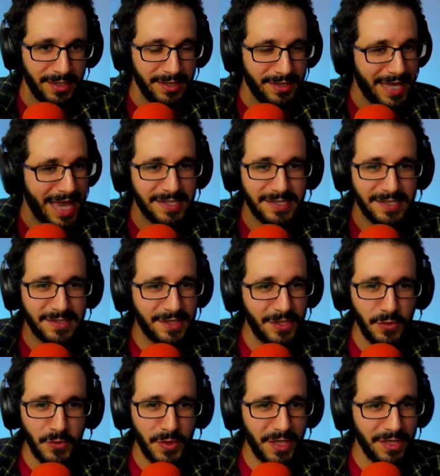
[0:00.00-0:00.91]
That's the
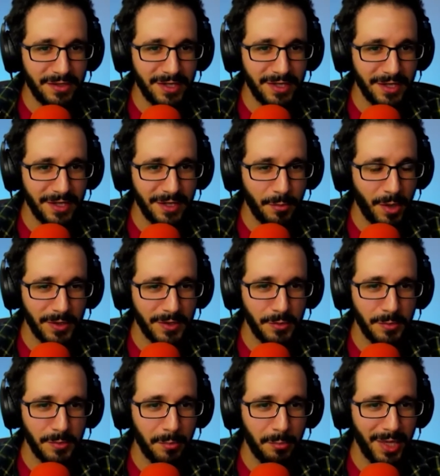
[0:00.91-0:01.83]
unique thing about
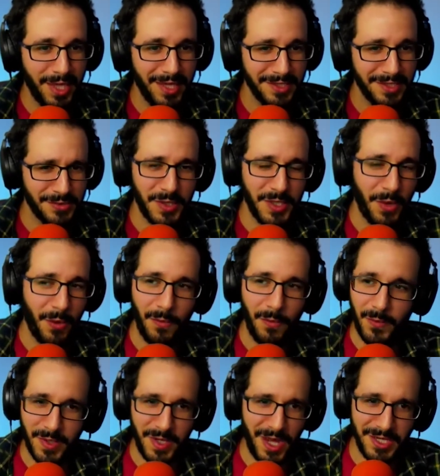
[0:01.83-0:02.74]
human beings.
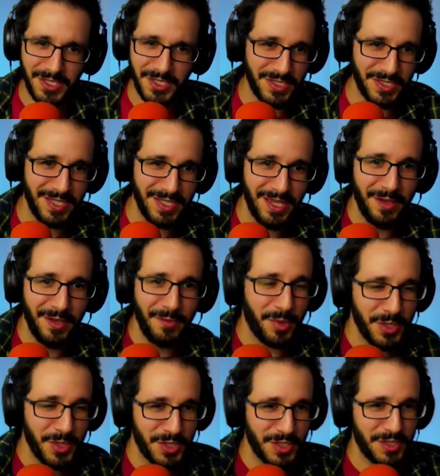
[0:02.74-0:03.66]
We're not just
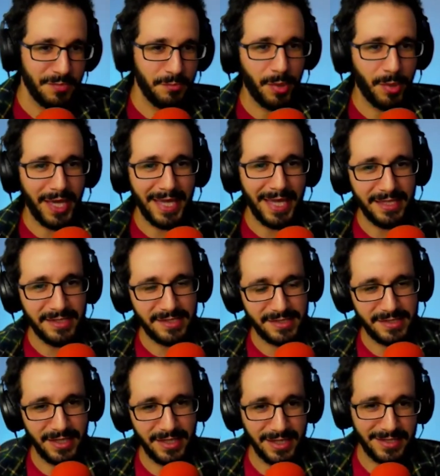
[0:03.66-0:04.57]
pushed by
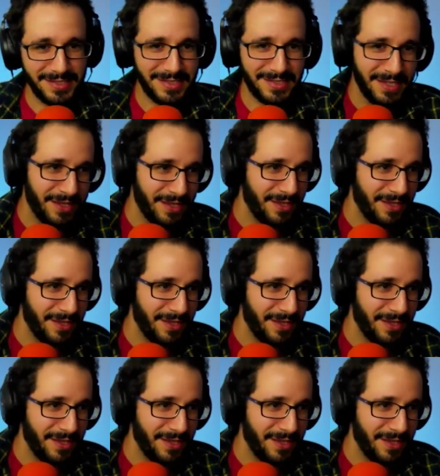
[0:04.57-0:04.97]
instincts.